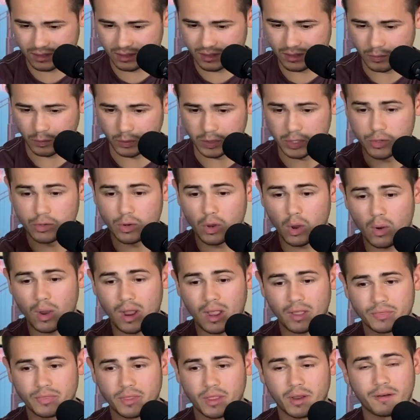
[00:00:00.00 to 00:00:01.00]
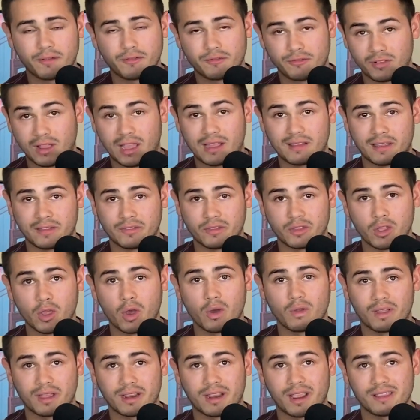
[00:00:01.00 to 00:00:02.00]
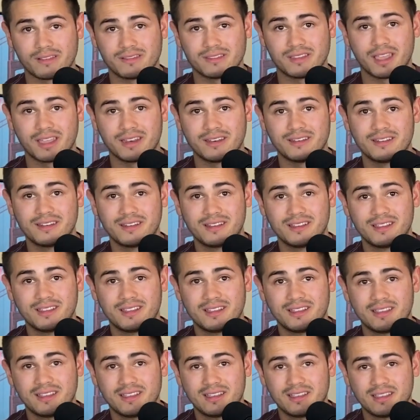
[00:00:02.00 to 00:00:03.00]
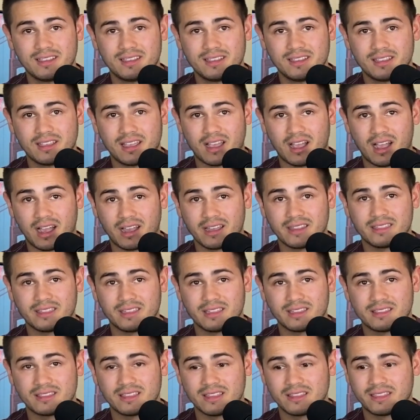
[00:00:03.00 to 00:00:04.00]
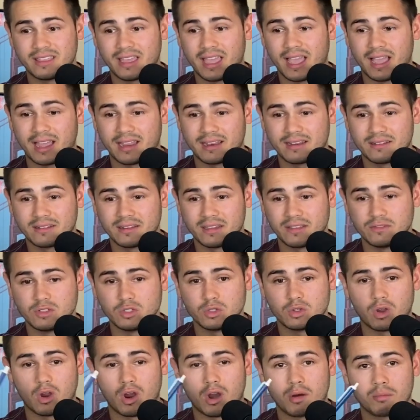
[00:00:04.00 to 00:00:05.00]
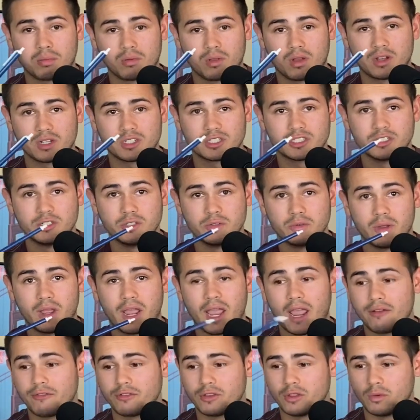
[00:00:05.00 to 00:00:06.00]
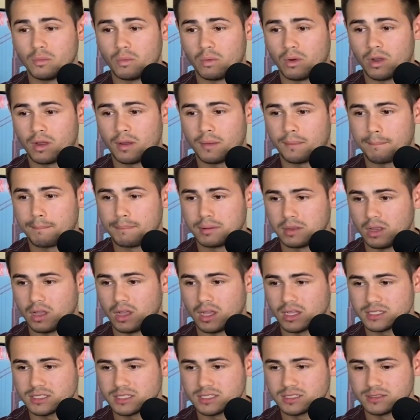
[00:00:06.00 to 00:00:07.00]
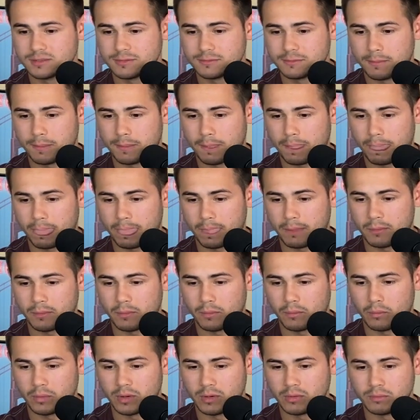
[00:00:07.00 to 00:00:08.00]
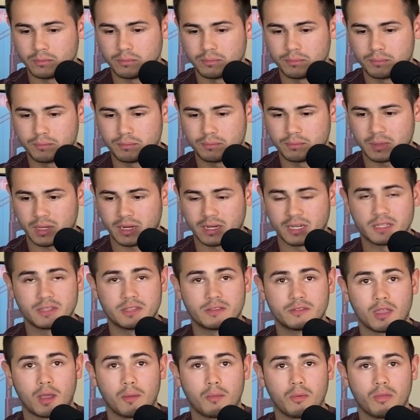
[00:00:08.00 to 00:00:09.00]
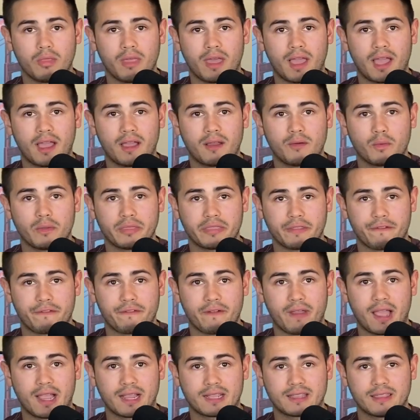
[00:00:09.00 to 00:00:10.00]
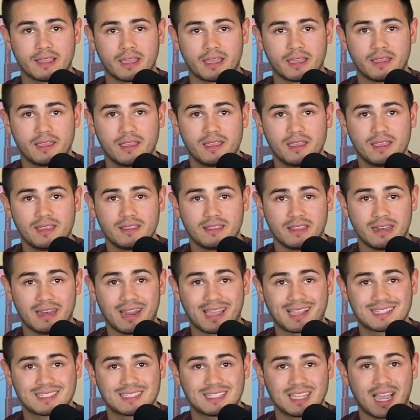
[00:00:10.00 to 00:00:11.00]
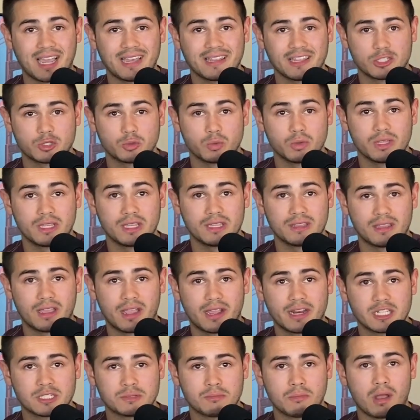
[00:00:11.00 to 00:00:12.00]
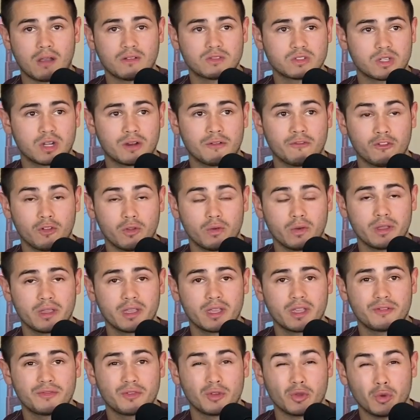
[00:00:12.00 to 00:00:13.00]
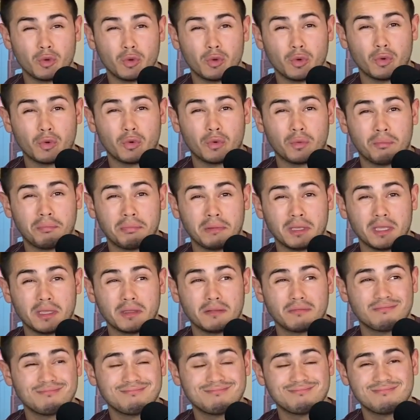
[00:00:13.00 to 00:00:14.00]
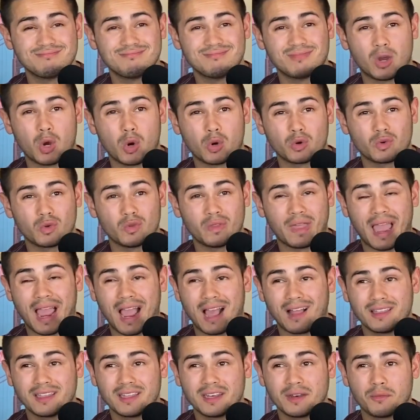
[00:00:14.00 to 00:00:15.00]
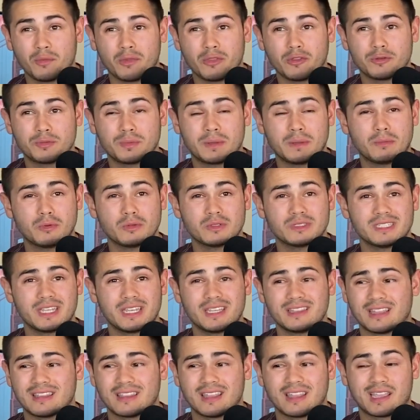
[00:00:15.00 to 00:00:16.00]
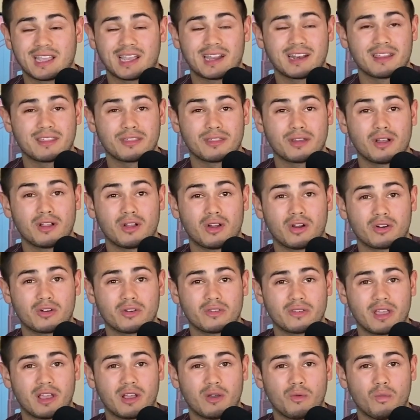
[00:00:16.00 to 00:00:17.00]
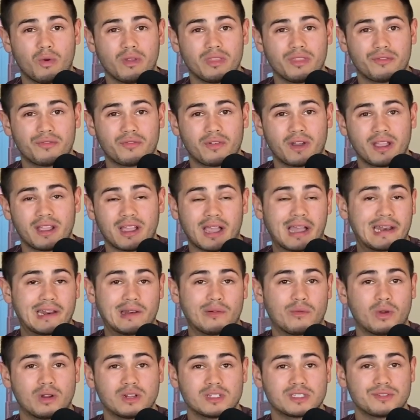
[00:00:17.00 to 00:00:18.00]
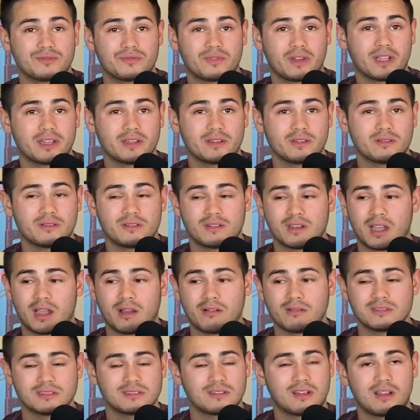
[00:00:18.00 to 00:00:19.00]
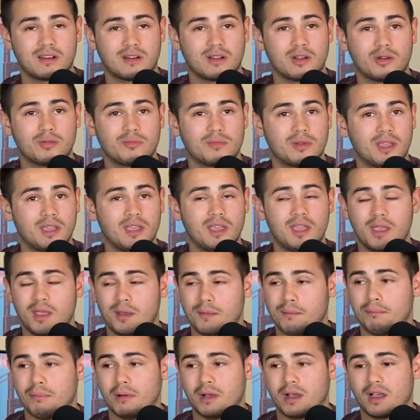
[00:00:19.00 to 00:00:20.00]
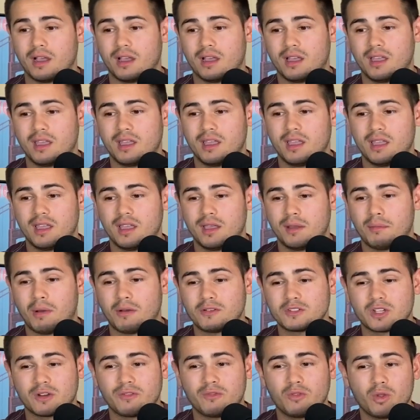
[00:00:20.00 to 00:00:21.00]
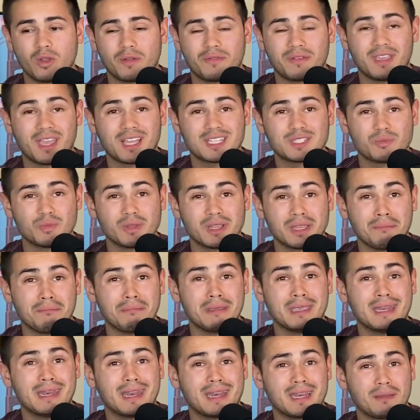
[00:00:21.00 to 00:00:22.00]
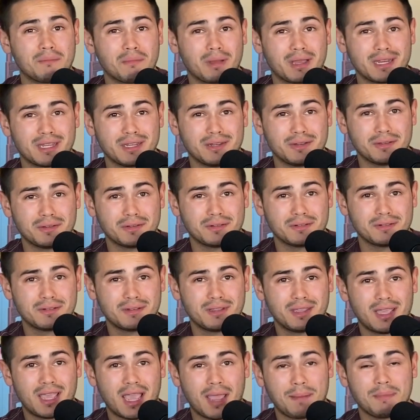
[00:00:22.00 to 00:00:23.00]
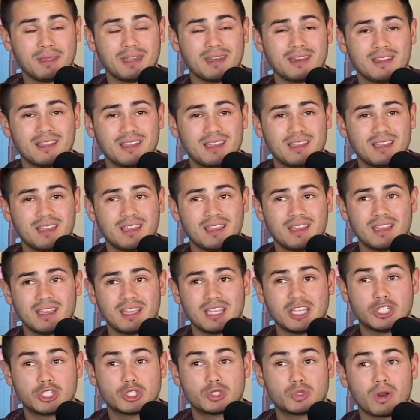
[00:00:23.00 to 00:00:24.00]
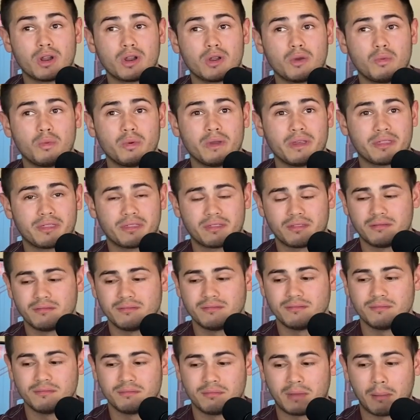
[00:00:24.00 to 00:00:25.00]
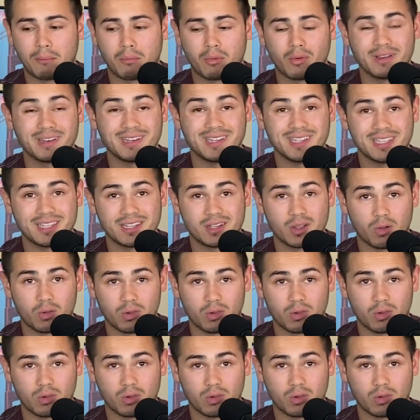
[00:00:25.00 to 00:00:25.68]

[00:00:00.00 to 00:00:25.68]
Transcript: when you go out there, flatline the GOAT, like I said, I think that gives you carte blanche to do whatever you want. Plus, when you kind of double that with the fact that the next guy that's really in line is Movsar Evloev, who beat Arnold Allen. And when there's people saying that they kind of thought Arnold Allen won the fight, I didn't watch the fight, dude. I was not home. But Movsar Evloev, he hasn't really beat anybody, dude. I mean, he struggled with my boy Diego